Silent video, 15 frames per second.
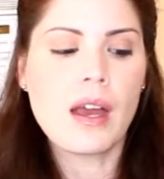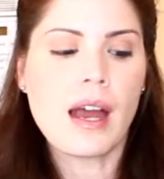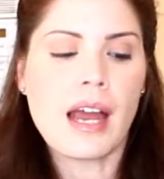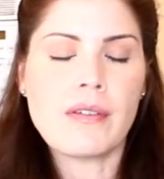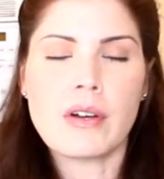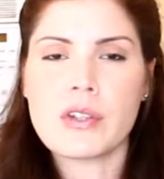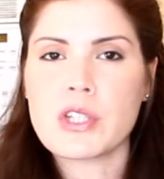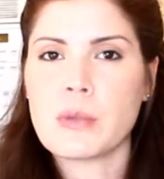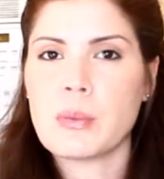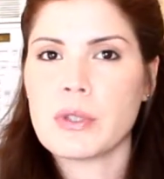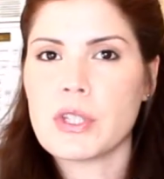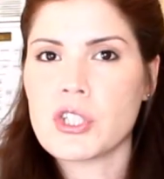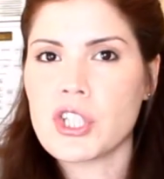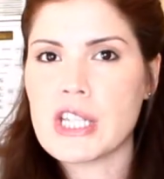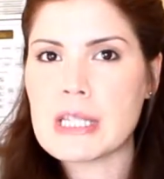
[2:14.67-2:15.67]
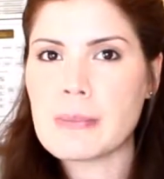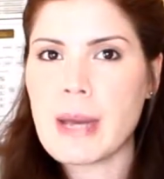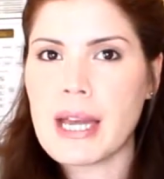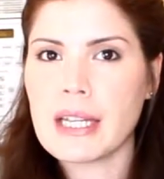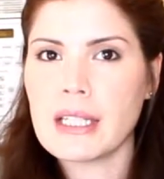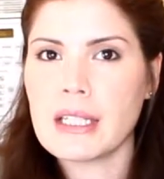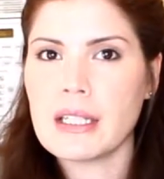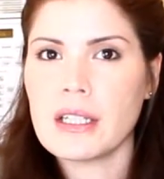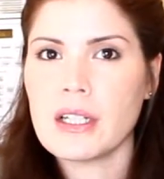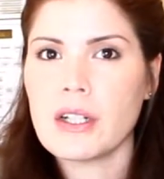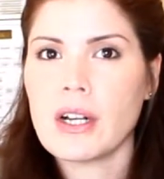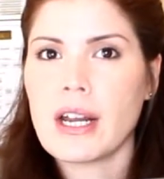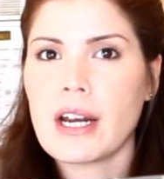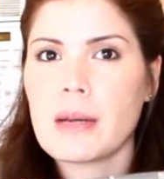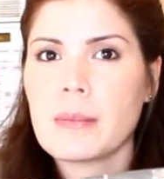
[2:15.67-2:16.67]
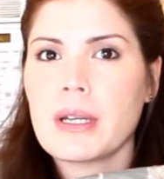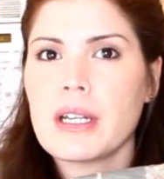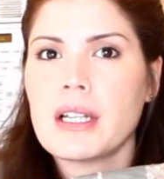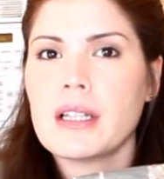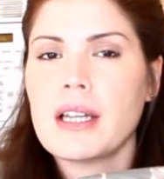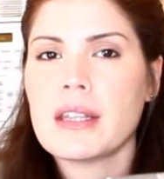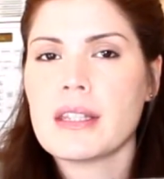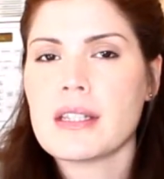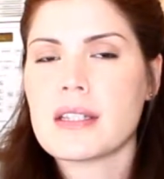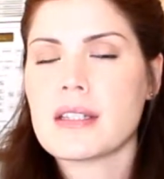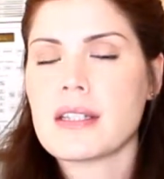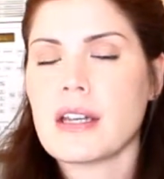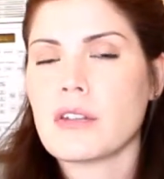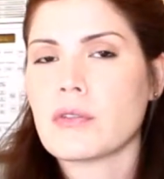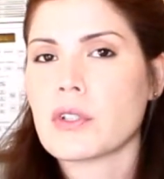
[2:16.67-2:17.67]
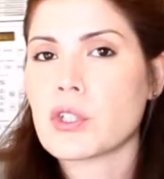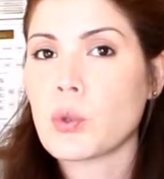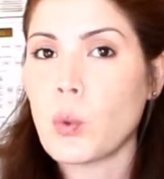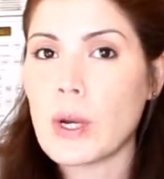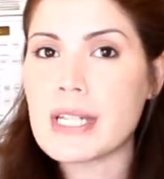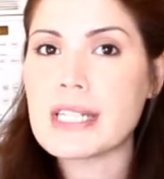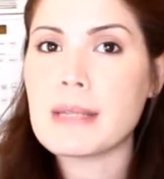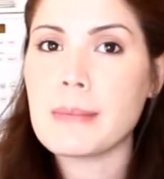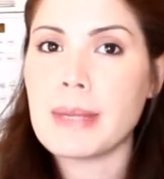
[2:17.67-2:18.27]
I've also put the cheese packet in here, and I'm going to let this sit for 20